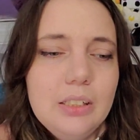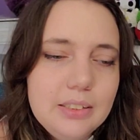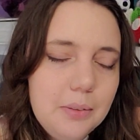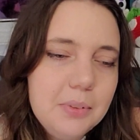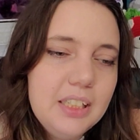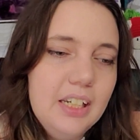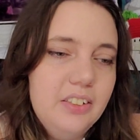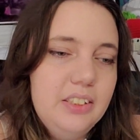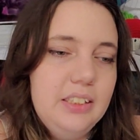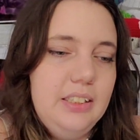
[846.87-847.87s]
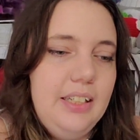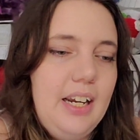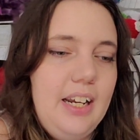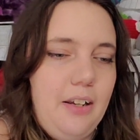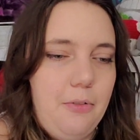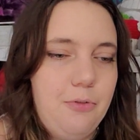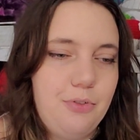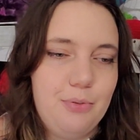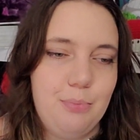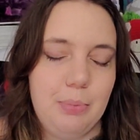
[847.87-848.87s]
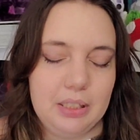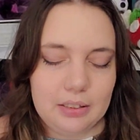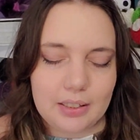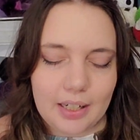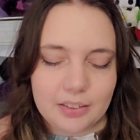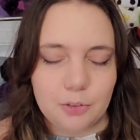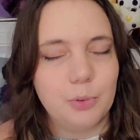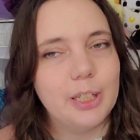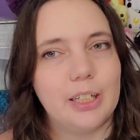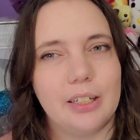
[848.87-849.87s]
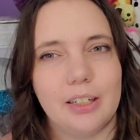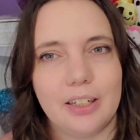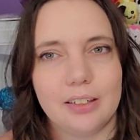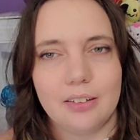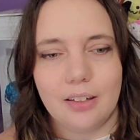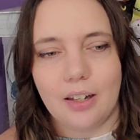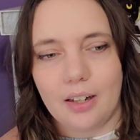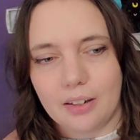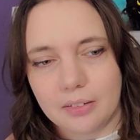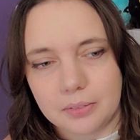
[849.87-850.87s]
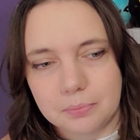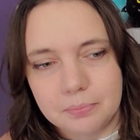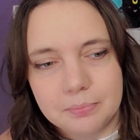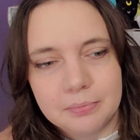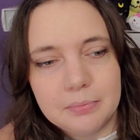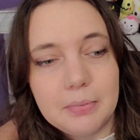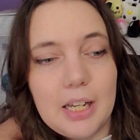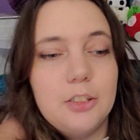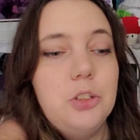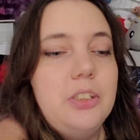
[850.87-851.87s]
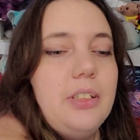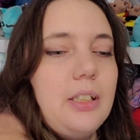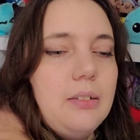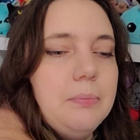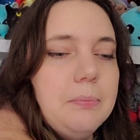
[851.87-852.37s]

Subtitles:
Something else that I have been kind of working on, actually,